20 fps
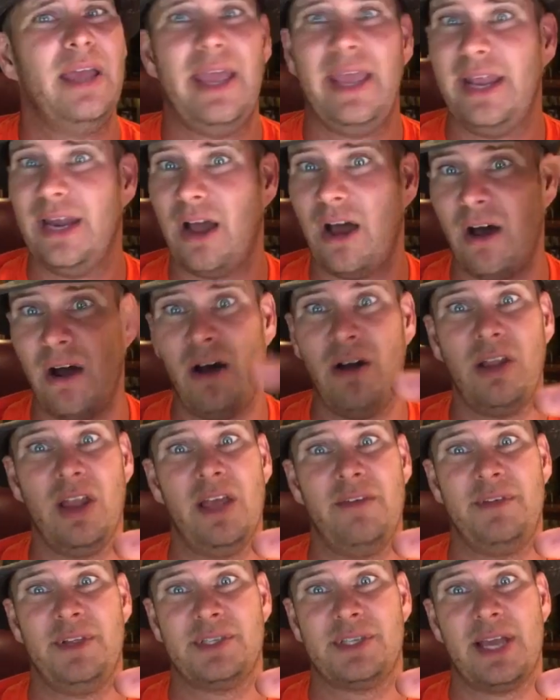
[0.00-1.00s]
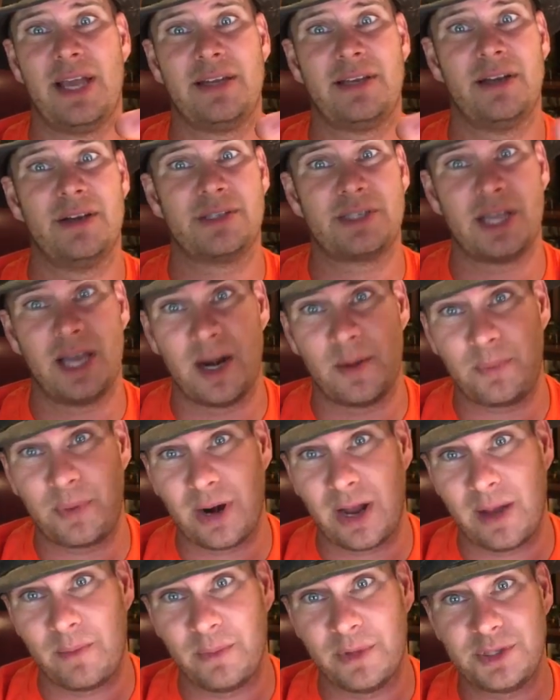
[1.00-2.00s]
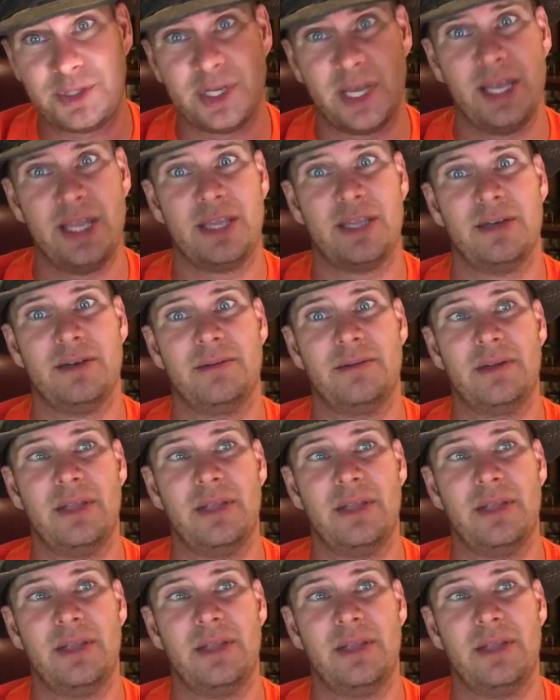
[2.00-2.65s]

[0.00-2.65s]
And all of yous out there that's got a problem with jaking.